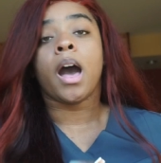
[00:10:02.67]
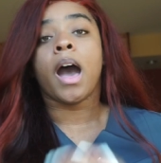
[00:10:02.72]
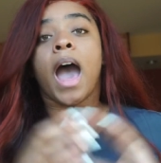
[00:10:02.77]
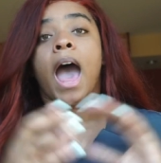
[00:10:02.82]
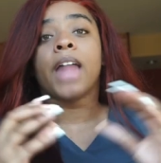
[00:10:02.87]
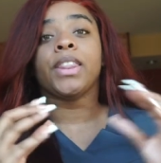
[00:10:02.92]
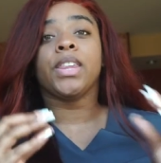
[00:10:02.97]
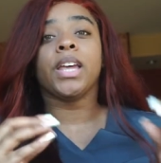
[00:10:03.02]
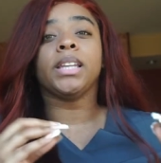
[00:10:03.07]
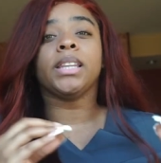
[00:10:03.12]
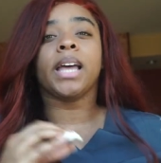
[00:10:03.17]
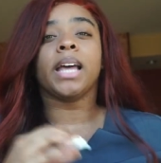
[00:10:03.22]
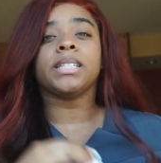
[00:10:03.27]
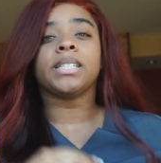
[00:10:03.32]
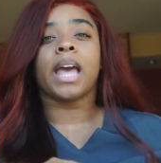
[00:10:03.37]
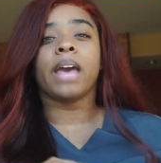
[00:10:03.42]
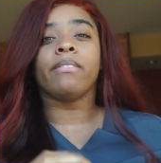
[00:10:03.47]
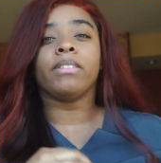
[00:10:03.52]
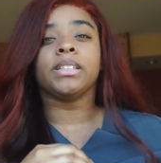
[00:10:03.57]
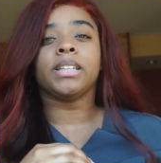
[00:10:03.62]
I think that's
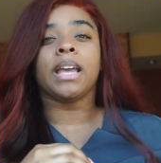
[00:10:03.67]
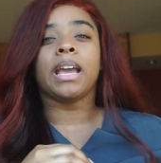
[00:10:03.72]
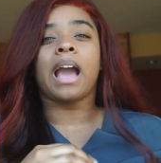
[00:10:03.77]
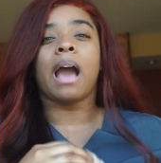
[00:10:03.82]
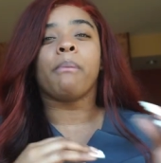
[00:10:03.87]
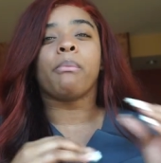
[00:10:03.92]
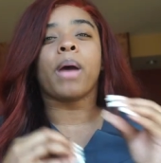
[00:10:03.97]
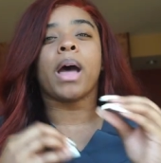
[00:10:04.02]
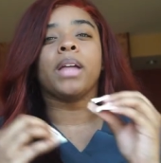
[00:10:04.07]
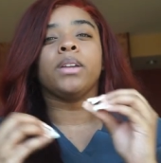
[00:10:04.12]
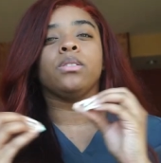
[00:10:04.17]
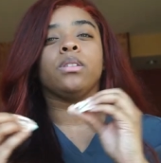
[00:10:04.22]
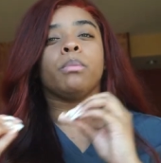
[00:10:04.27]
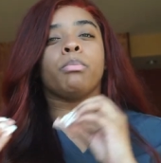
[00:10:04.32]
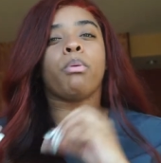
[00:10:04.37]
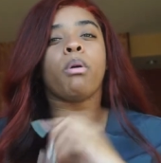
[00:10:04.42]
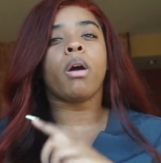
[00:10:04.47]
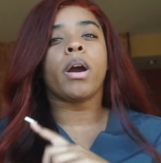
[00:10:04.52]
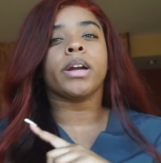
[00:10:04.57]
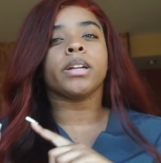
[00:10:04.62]
everything. I'll probably do a
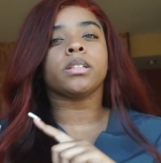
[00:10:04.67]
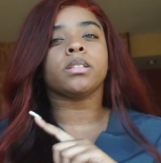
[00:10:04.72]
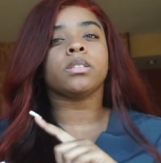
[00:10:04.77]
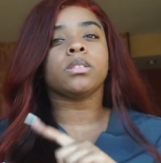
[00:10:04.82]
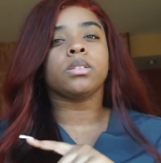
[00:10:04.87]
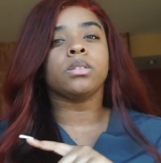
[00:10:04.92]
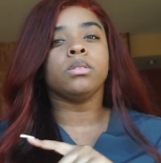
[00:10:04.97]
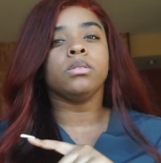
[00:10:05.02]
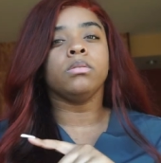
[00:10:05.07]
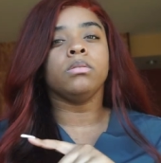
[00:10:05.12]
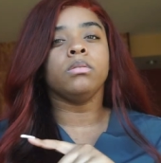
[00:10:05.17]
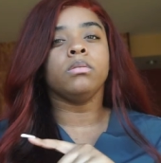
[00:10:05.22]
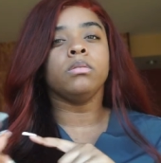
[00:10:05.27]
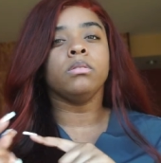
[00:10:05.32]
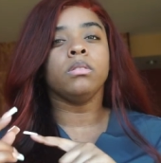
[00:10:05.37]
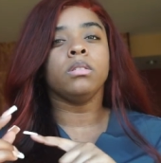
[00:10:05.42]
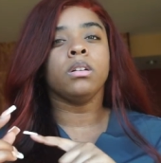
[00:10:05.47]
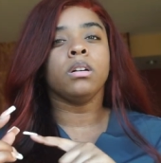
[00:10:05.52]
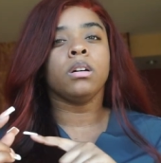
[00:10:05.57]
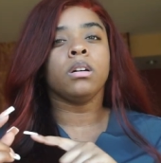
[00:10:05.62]
part 2.
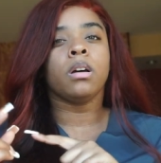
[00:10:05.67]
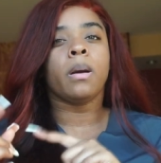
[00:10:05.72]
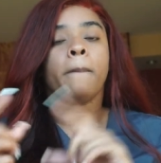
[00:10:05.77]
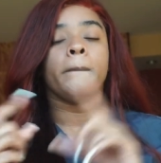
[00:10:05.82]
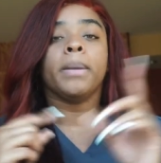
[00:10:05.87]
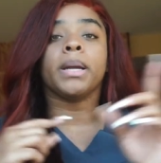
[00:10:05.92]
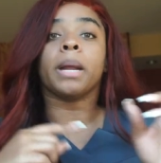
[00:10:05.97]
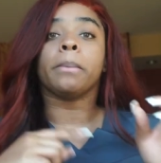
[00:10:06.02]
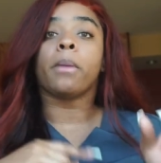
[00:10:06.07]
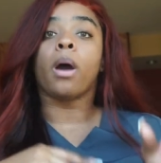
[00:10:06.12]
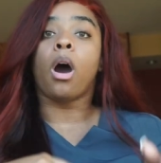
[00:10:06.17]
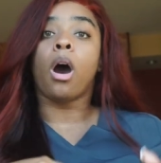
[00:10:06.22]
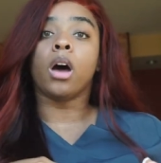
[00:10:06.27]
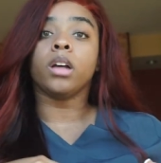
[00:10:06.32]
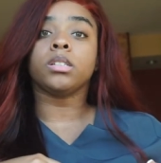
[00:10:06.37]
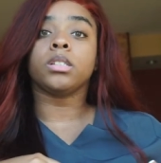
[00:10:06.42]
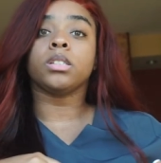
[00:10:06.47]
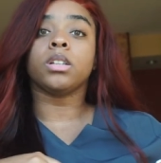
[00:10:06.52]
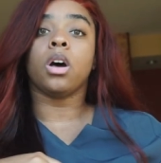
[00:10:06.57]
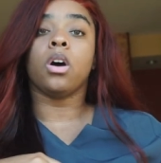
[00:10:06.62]
But I'm
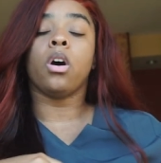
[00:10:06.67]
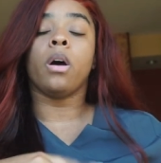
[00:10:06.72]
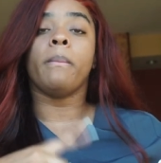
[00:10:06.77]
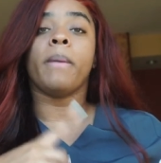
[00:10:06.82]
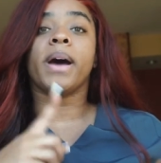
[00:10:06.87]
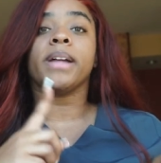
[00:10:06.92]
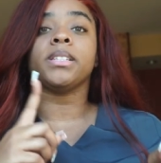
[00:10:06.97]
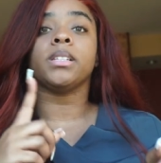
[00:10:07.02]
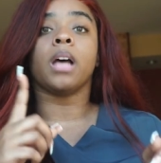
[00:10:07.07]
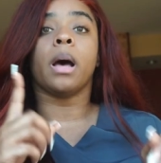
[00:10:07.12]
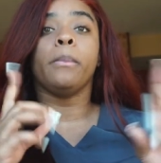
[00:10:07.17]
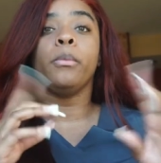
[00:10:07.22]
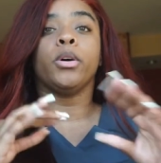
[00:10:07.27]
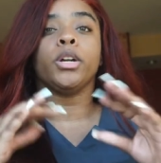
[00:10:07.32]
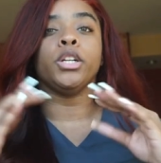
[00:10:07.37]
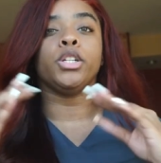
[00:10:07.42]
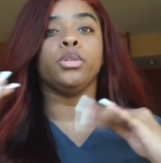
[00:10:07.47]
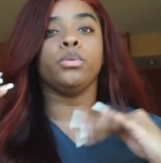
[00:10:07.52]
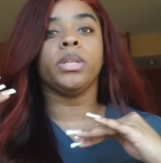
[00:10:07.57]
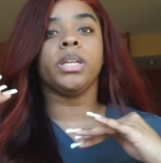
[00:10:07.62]
also I'm going
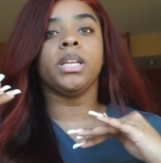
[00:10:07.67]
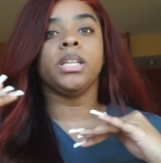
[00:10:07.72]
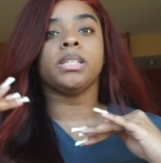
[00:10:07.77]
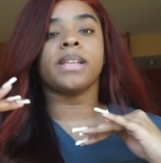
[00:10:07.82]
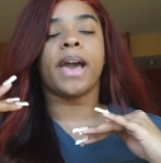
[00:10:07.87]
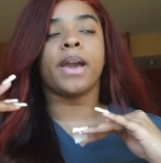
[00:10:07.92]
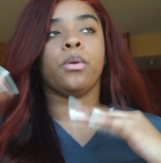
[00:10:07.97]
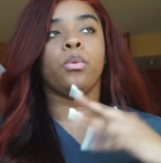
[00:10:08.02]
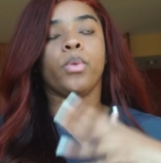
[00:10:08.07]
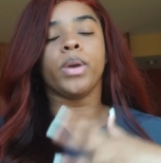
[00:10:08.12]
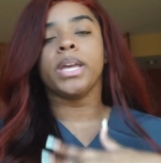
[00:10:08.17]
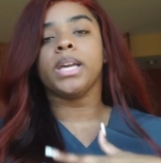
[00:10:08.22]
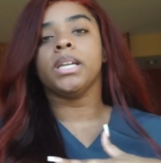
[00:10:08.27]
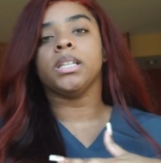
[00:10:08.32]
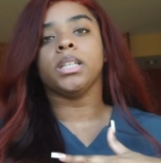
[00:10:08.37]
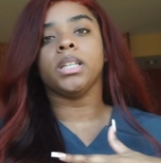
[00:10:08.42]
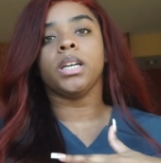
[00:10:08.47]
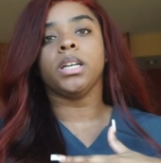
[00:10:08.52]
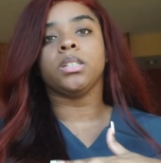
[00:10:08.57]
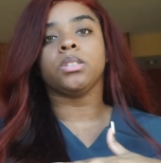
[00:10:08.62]
to do these like
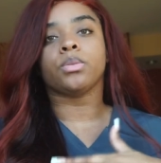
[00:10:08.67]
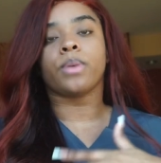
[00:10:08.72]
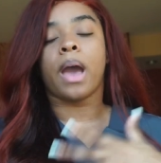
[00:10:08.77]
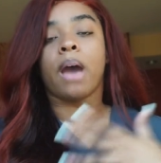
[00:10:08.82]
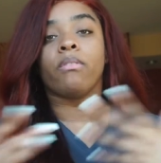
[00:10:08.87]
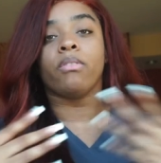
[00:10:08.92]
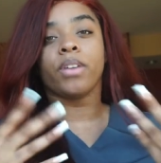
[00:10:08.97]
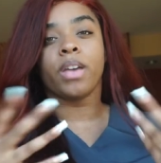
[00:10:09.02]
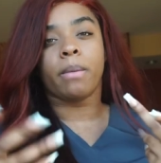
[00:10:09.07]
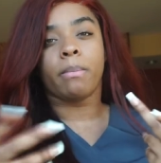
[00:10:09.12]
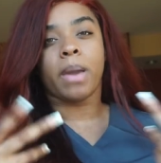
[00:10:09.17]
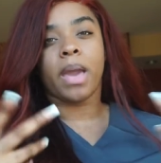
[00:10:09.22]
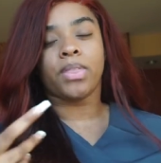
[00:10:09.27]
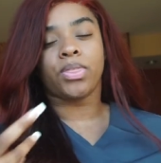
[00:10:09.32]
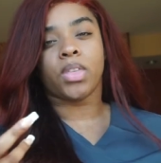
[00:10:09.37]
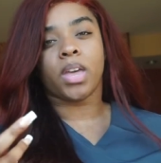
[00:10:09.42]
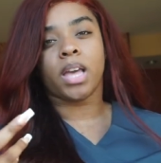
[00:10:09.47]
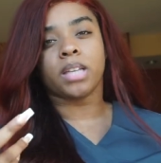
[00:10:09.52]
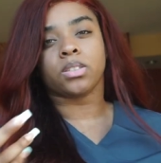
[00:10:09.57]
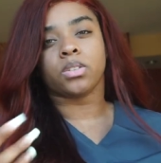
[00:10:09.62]
weekly travel inmate
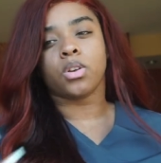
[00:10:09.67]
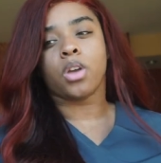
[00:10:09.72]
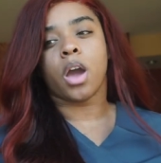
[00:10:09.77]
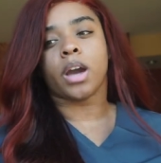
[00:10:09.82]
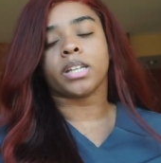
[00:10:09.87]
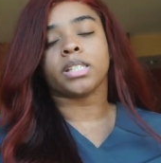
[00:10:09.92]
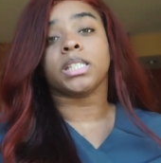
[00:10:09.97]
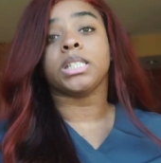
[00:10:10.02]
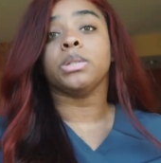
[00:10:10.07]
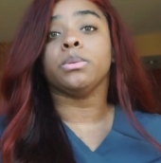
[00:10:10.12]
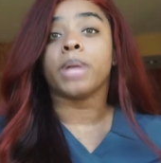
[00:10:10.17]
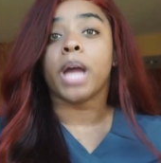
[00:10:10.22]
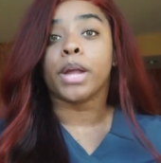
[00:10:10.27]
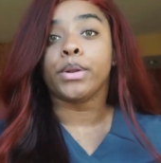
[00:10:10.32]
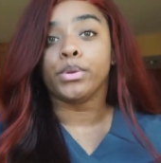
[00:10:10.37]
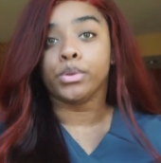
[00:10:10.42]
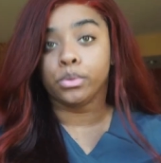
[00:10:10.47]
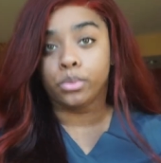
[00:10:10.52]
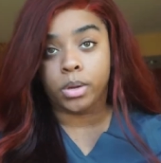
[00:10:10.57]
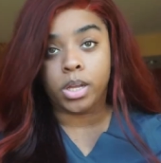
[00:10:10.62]
things so y'all can see what I
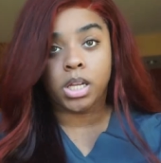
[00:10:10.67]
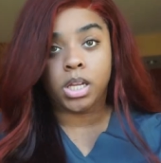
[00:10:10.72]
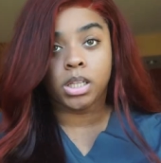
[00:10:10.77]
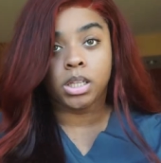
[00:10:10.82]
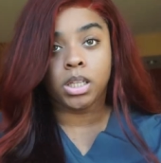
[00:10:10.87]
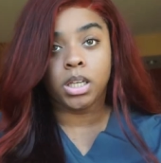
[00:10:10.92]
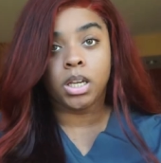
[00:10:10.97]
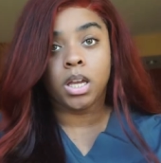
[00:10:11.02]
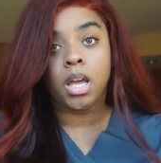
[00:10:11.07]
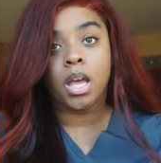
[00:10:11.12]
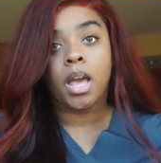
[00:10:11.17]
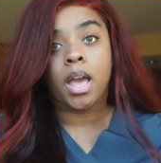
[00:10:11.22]
do weekly.